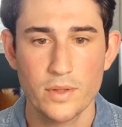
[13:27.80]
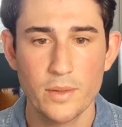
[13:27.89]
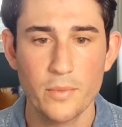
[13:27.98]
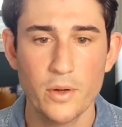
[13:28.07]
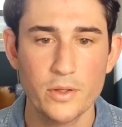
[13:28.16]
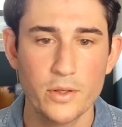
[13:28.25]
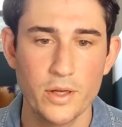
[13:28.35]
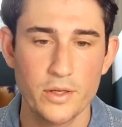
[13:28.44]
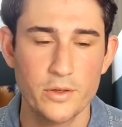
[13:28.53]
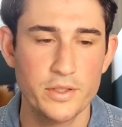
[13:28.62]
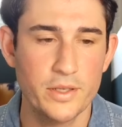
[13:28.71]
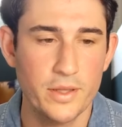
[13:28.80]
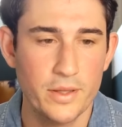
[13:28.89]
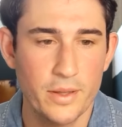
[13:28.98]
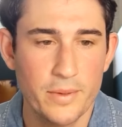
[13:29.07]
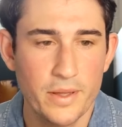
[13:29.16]
Let
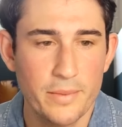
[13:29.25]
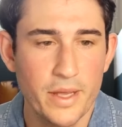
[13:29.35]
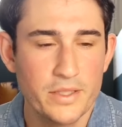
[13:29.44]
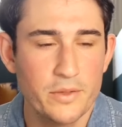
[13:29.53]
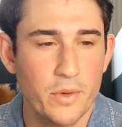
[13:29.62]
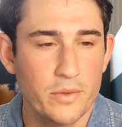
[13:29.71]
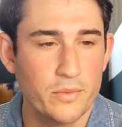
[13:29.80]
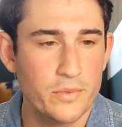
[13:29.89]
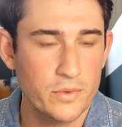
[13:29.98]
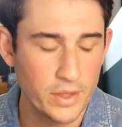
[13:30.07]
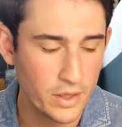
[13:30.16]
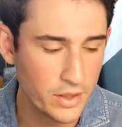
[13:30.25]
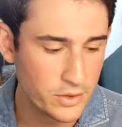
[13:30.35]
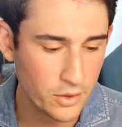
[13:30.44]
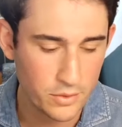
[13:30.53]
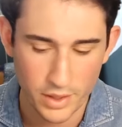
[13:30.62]
me ask you one thing on
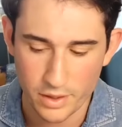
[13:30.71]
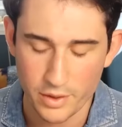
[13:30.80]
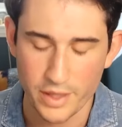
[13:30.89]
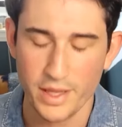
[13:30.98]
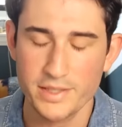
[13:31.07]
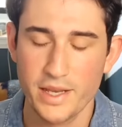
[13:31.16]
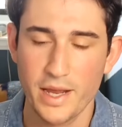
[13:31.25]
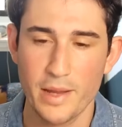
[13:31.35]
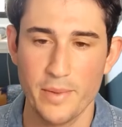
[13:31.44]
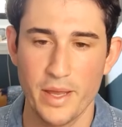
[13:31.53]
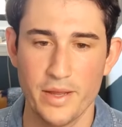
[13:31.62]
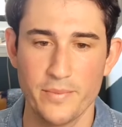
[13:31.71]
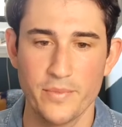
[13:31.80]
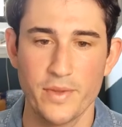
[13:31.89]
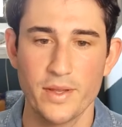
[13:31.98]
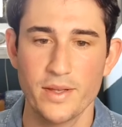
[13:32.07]
this. So let's say I'm a
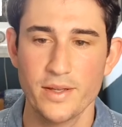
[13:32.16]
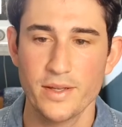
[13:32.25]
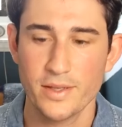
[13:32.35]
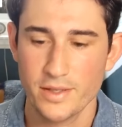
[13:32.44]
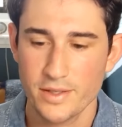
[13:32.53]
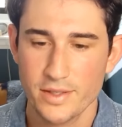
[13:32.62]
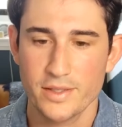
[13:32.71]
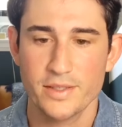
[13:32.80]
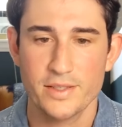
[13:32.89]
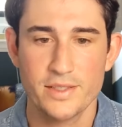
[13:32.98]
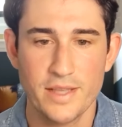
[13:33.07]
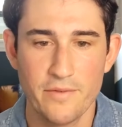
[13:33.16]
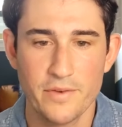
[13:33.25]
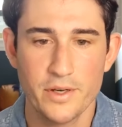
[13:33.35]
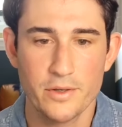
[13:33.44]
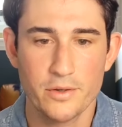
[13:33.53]

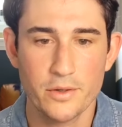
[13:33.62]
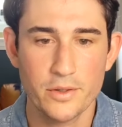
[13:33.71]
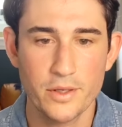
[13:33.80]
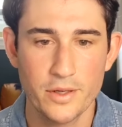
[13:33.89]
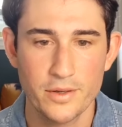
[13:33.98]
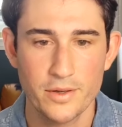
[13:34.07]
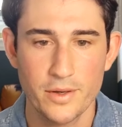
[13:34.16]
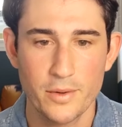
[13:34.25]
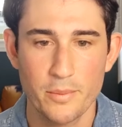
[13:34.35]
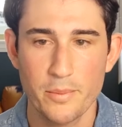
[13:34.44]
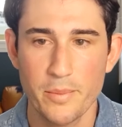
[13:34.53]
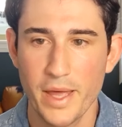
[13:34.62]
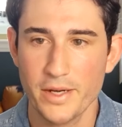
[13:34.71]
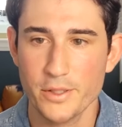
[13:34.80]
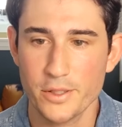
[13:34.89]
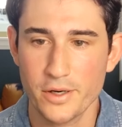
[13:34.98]
70-year-old
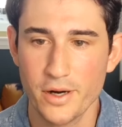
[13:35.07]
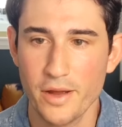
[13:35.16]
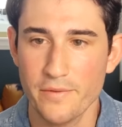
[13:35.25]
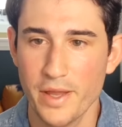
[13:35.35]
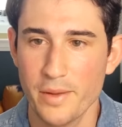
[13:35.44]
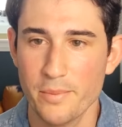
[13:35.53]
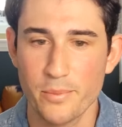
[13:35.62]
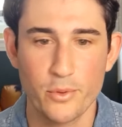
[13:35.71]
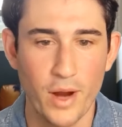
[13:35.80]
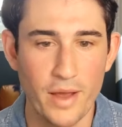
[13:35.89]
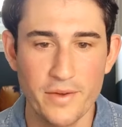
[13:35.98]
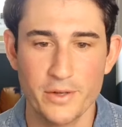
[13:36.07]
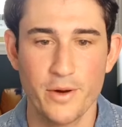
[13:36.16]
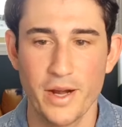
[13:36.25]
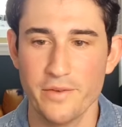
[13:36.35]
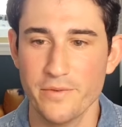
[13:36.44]
manager of a private
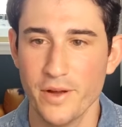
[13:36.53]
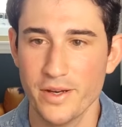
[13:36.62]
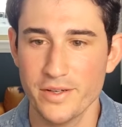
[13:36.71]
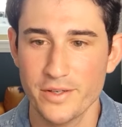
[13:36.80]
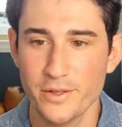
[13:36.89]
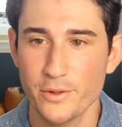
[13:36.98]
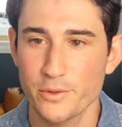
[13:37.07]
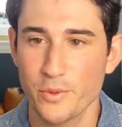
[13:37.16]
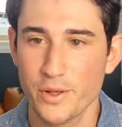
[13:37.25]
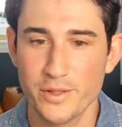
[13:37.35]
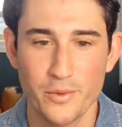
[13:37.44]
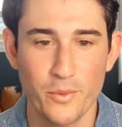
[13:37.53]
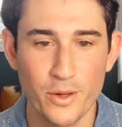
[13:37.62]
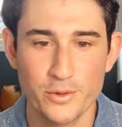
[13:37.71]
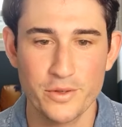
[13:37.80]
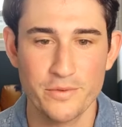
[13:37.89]
credit fund who's worked on
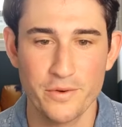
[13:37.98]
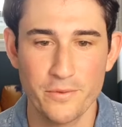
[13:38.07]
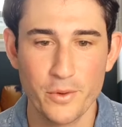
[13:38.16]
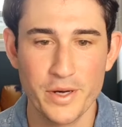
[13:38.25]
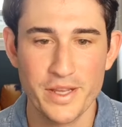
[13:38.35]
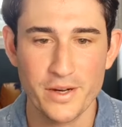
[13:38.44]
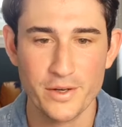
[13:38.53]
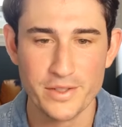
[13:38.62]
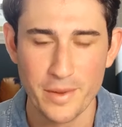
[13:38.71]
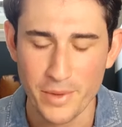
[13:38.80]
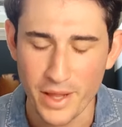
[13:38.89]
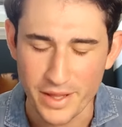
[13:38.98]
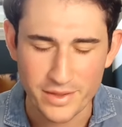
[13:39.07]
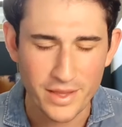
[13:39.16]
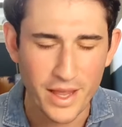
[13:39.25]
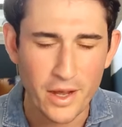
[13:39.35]
Wall Street for 40 years. And I'm
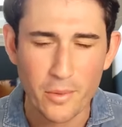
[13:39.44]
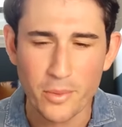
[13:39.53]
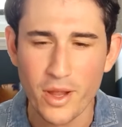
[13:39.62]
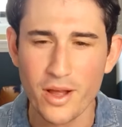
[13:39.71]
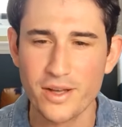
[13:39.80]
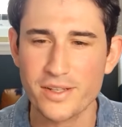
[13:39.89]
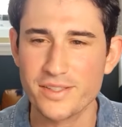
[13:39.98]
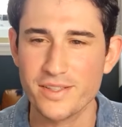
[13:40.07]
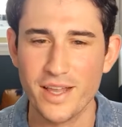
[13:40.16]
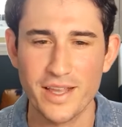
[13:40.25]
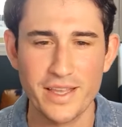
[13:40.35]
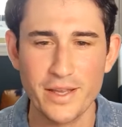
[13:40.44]
like, Lego blocks, like